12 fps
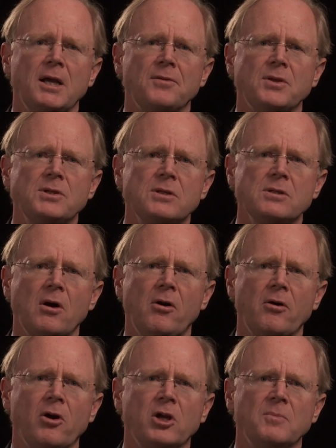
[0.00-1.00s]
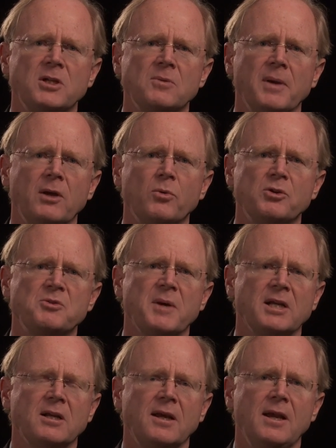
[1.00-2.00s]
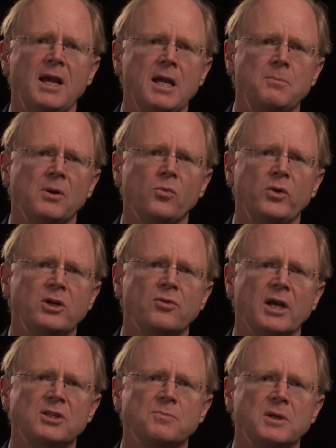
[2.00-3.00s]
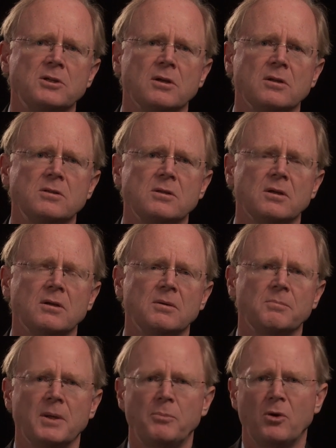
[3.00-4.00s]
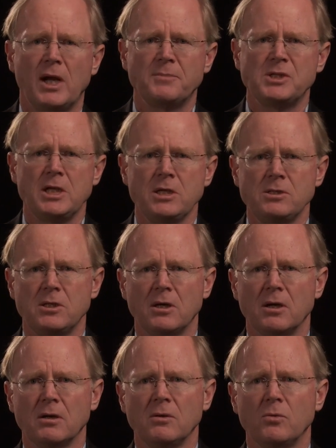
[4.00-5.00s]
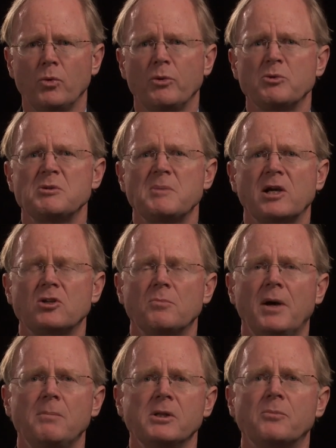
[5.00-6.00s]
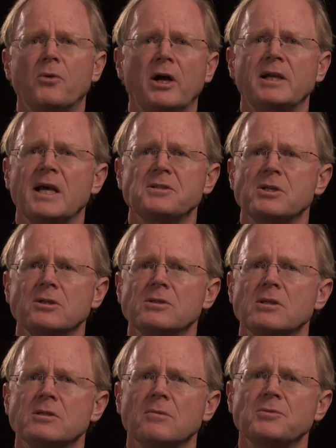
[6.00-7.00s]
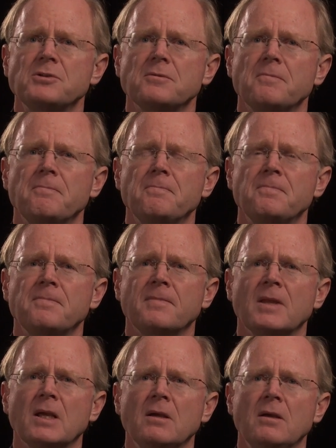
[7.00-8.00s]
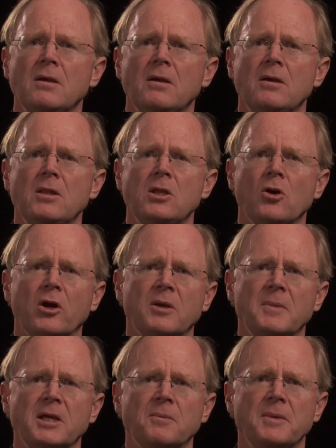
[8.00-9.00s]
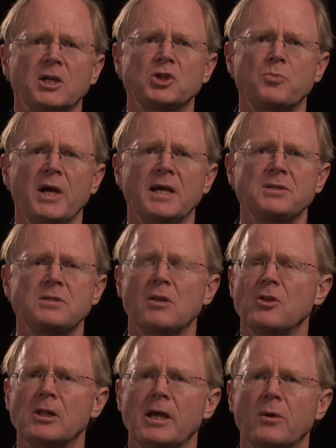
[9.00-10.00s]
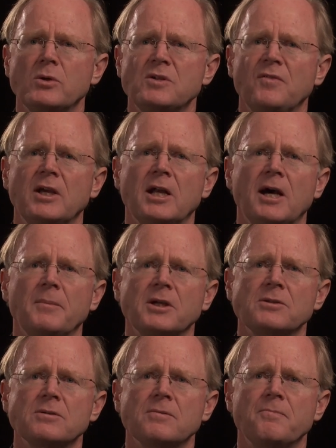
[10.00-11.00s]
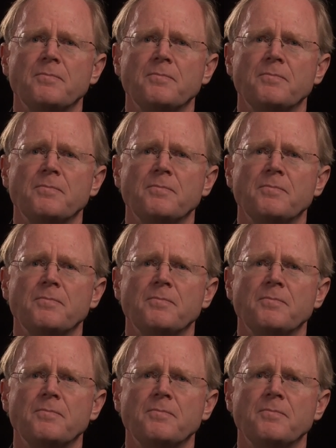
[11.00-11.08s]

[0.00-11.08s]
This is a hard argument to make with respect to cable retransmissions, but perhaps easier with respect to public broadcasting systems. The argument can be expressed in the language of economics.